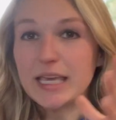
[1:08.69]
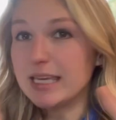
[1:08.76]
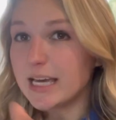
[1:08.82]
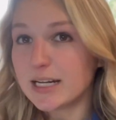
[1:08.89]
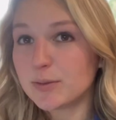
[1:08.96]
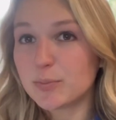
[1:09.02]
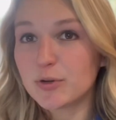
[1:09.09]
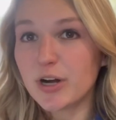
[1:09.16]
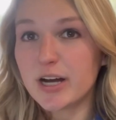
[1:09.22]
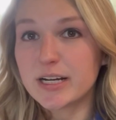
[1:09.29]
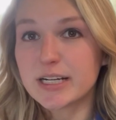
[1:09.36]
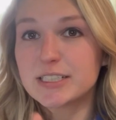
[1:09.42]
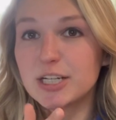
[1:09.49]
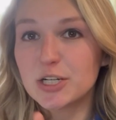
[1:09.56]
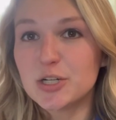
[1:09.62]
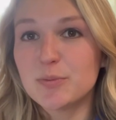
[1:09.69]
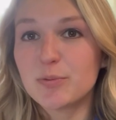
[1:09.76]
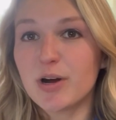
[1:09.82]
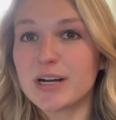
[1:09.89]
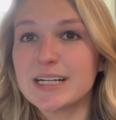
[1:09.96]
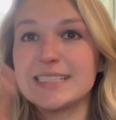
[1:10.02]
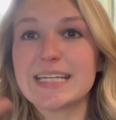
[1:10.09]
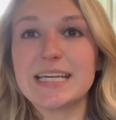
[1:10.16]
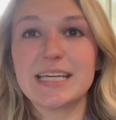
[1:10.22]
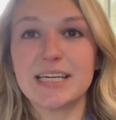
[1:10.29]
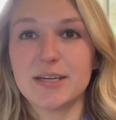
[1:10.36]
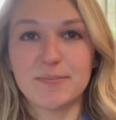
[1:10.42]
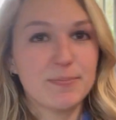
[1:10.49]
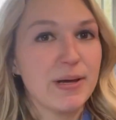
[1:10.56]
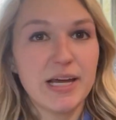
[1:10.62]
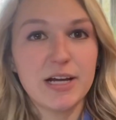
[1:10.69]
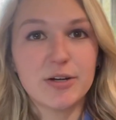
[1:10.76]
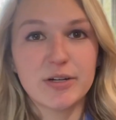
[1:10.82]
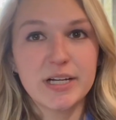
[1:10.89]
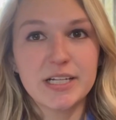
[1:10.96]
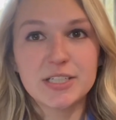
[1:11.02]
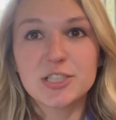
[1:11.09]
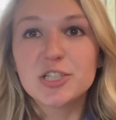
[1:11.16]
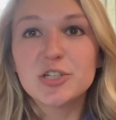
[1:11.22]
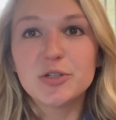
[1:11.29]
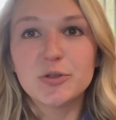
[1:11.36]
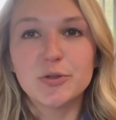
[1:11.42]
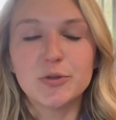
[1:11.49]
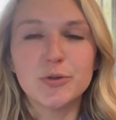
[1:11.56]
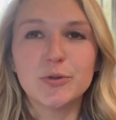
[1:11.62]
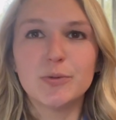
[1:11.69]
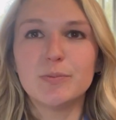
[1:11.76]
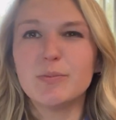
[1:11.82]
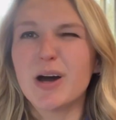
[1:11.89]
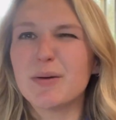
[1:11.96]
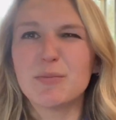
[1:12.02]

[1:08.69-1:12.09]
get a new product and compare it to